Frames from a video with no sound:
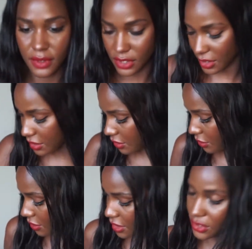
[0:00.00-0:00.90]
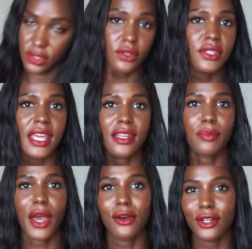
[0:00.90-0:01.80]
Just a traditional setting
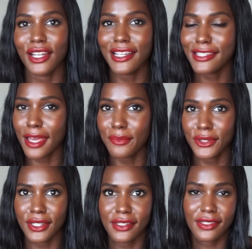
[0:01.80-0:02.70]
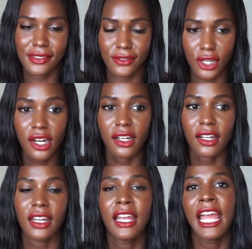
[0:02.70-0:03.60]
powder, except it's dark.